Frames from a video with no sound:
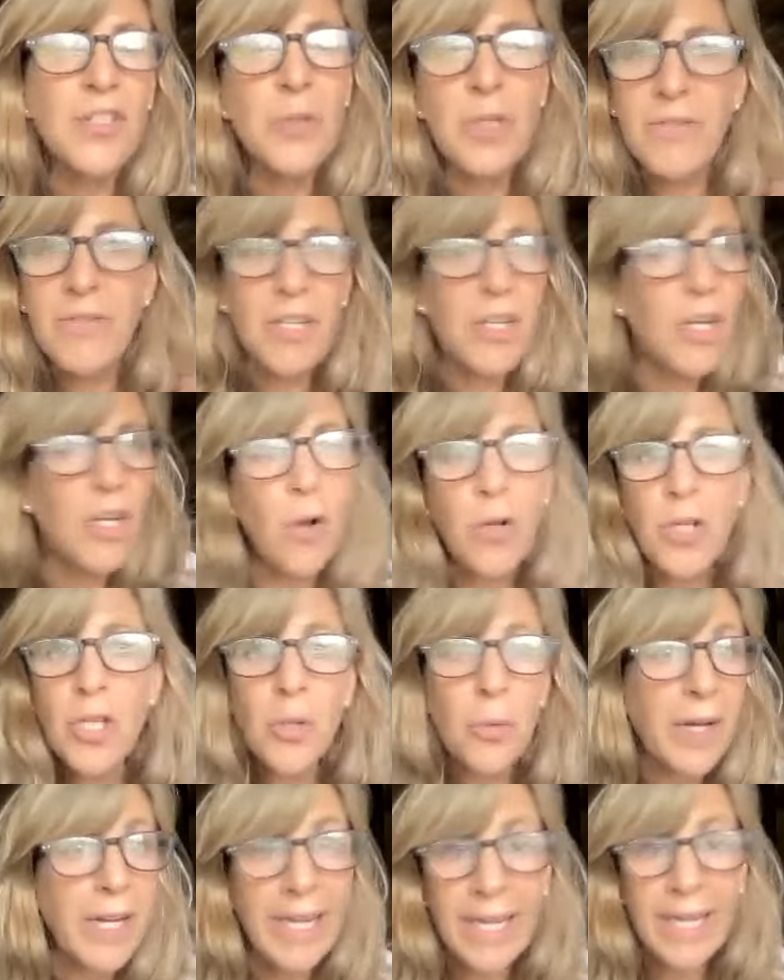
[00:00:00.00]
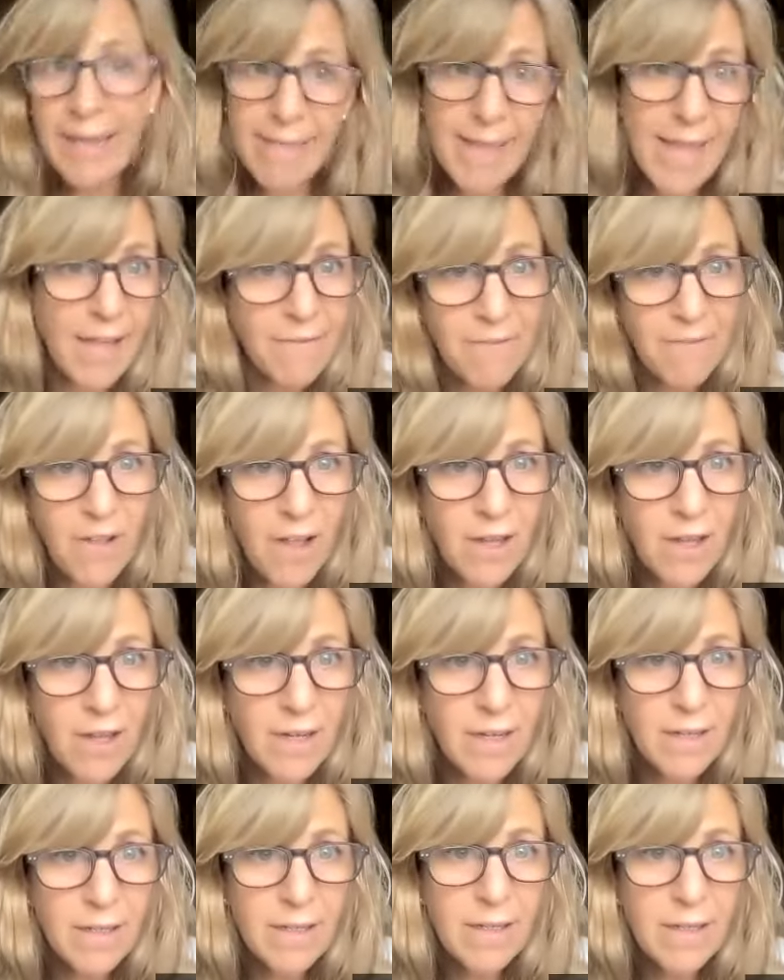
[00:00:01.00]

Did you even know you were in that fog?